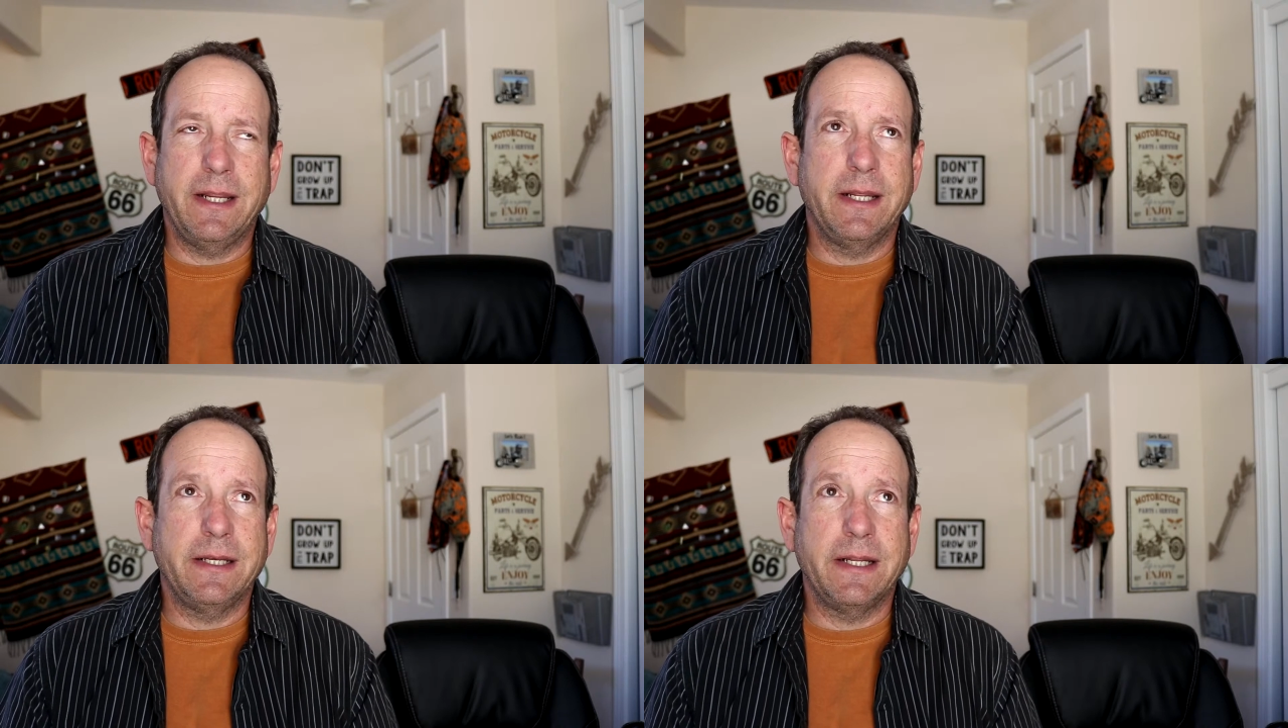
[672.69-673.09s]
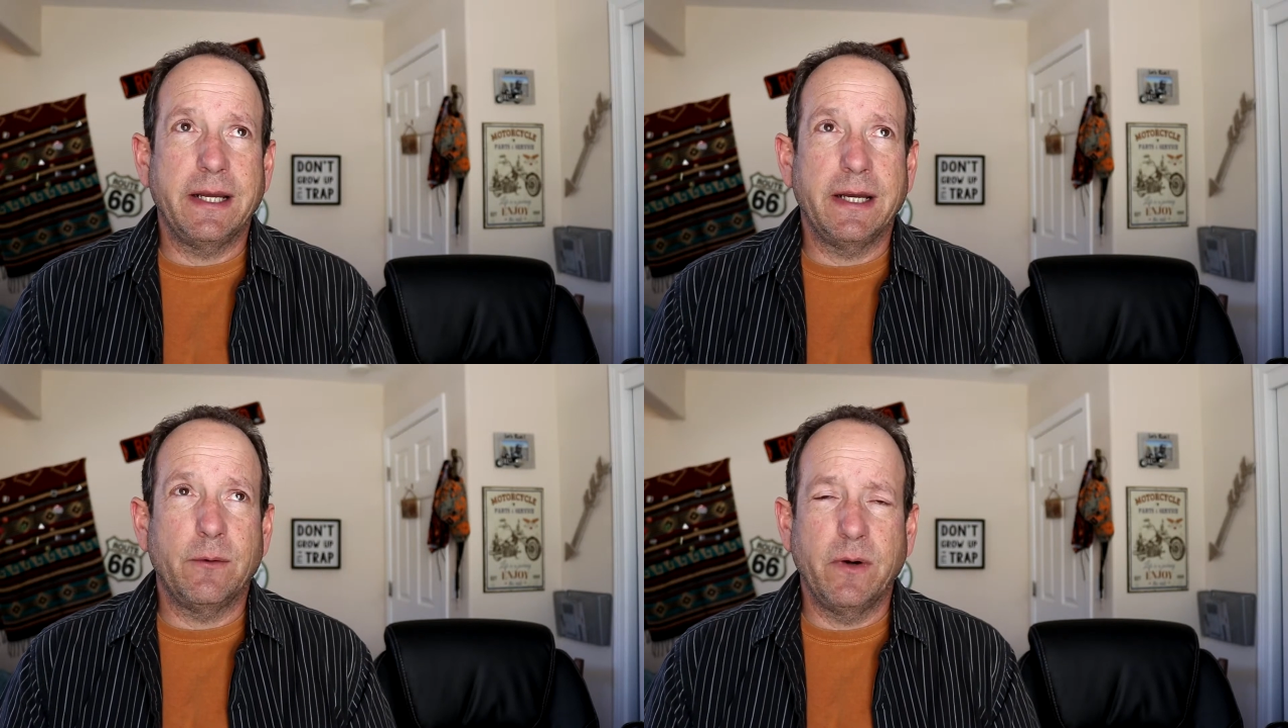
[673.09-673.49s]
and
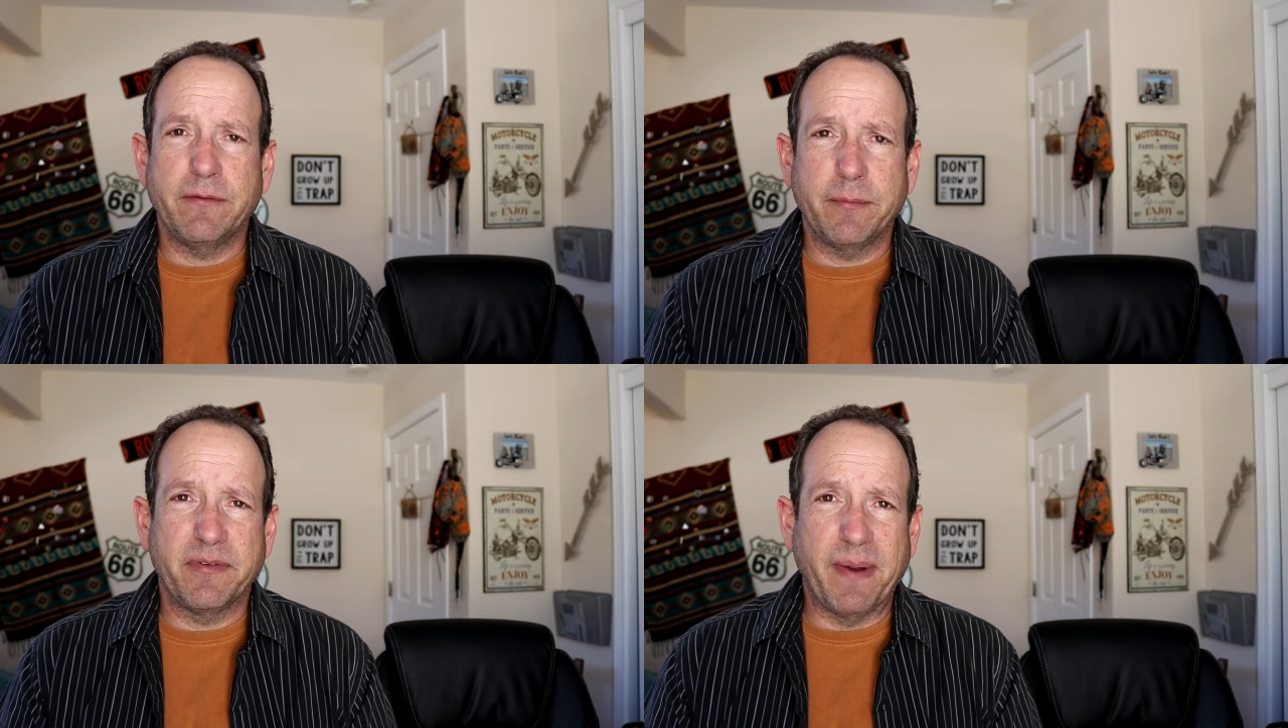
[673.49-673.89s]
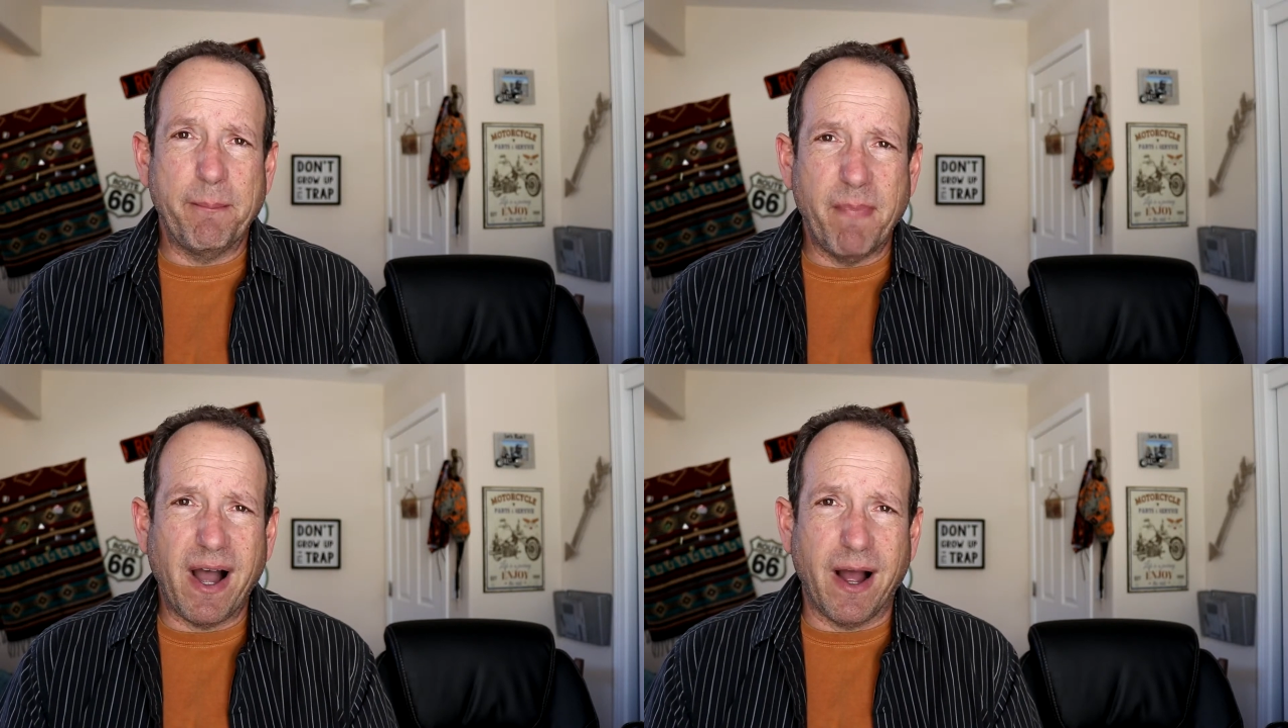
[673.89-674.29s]
one of them's my
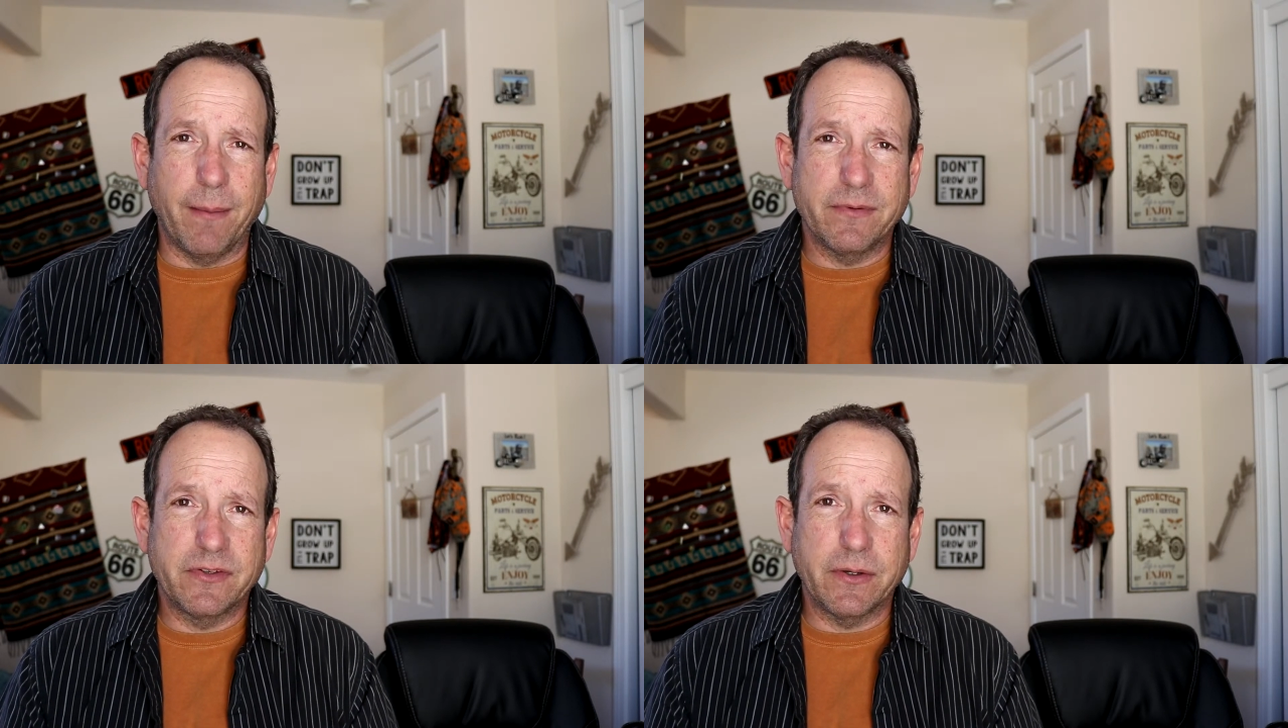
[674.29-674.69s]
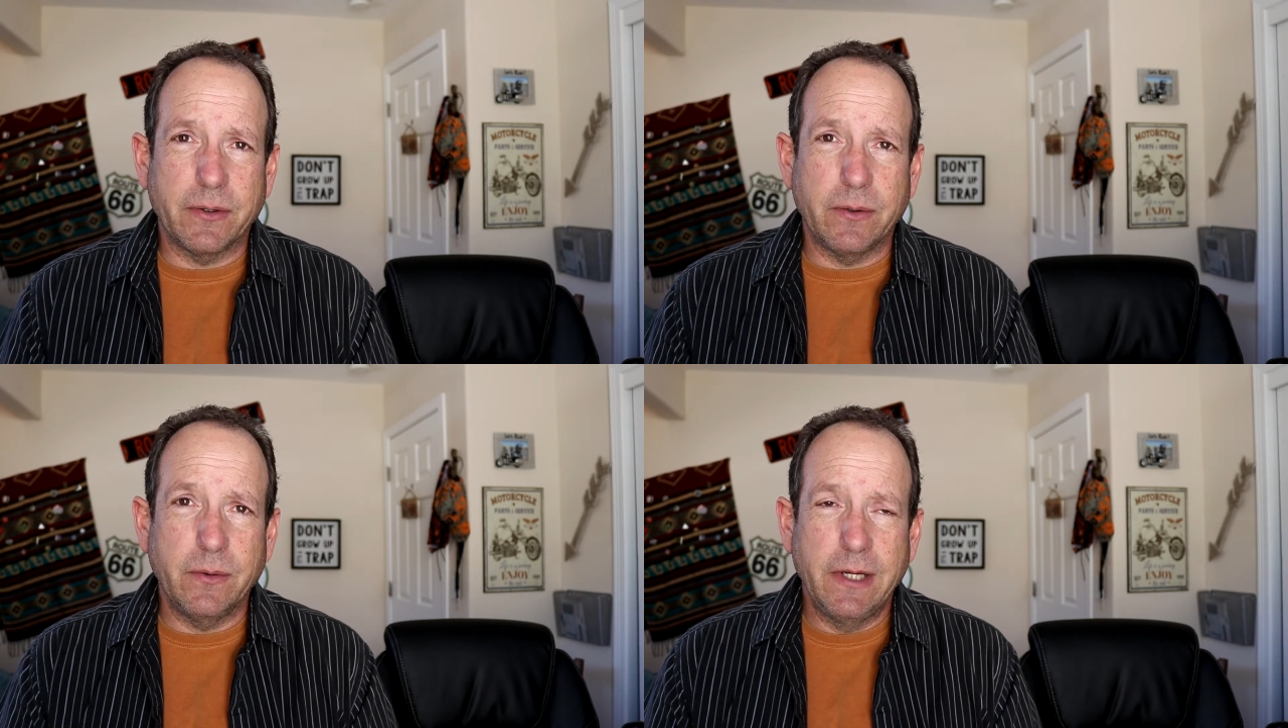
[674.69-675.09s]
mom.
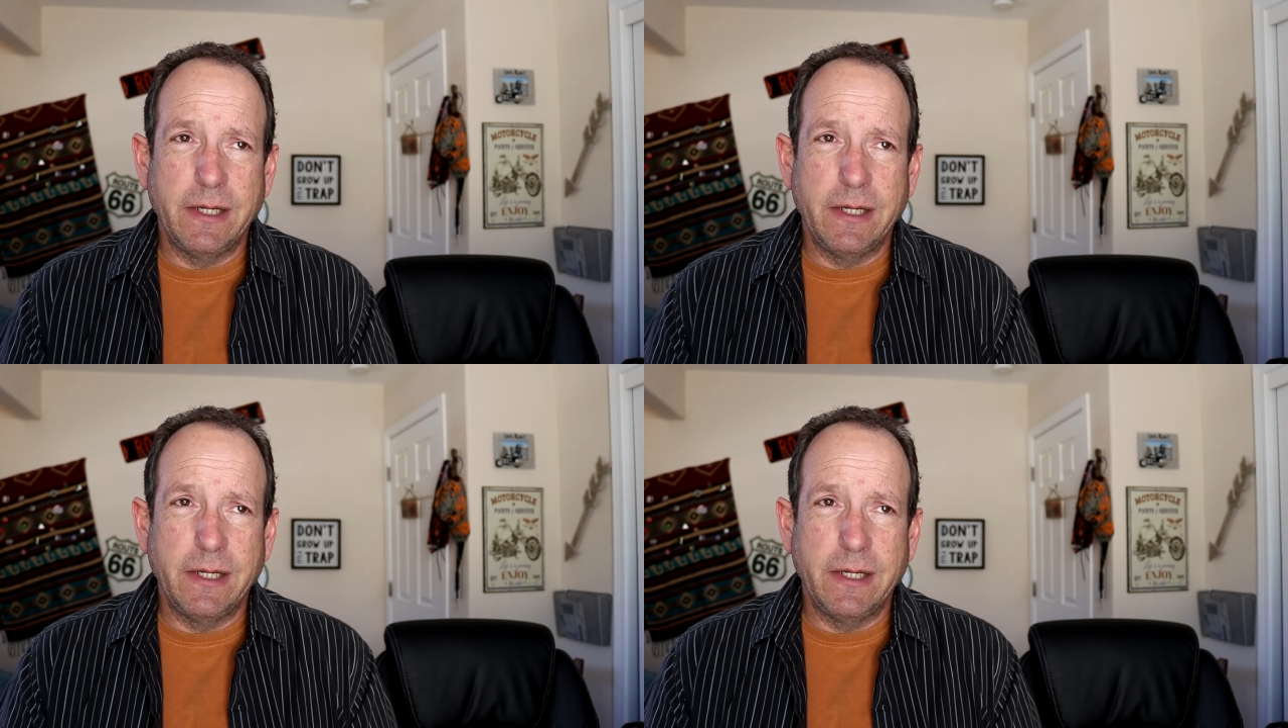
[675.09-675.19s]
So